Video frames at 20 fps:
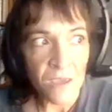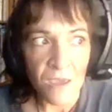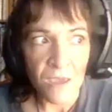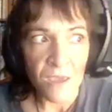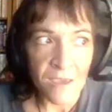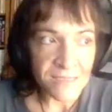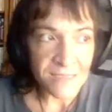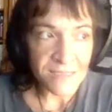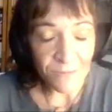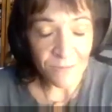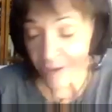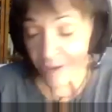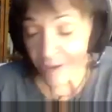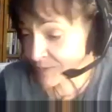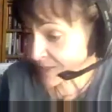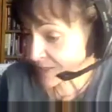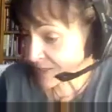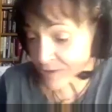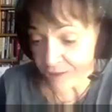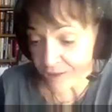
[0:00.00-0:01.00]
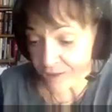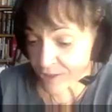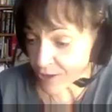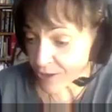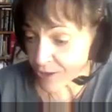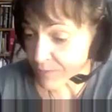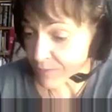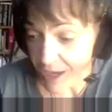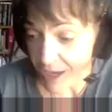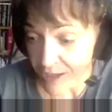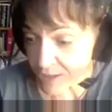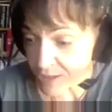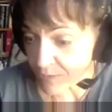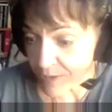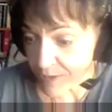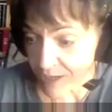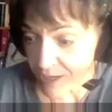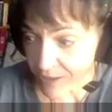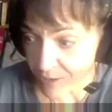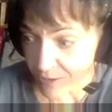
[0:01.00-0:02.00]
Sometimes they'll just start
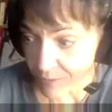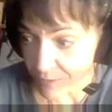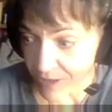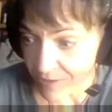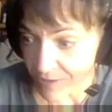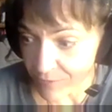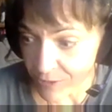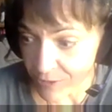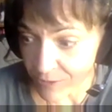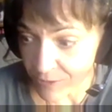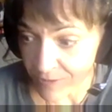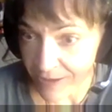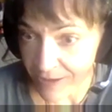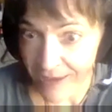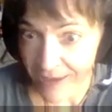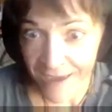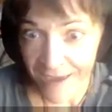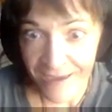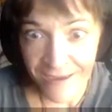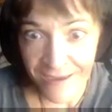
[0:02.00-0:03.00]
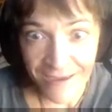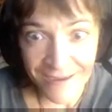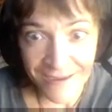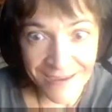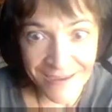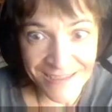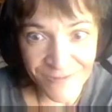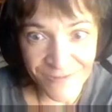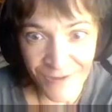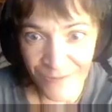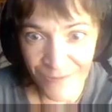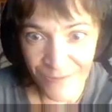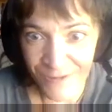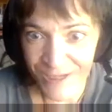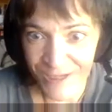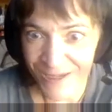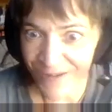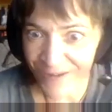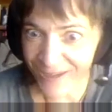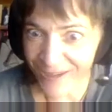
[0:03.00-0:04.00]
masturbating or whatever, and you're like, hey, it's family
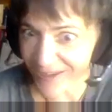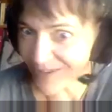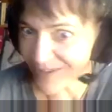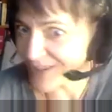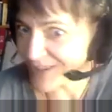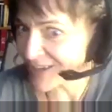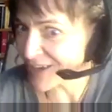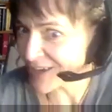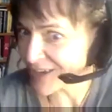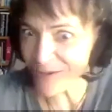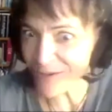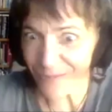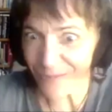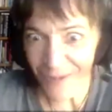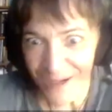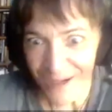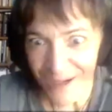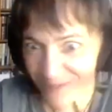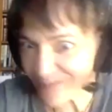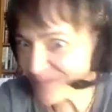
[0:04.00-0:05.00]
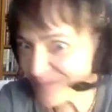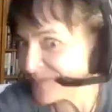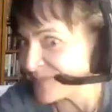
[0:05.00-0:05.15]
show, and you got to remind them,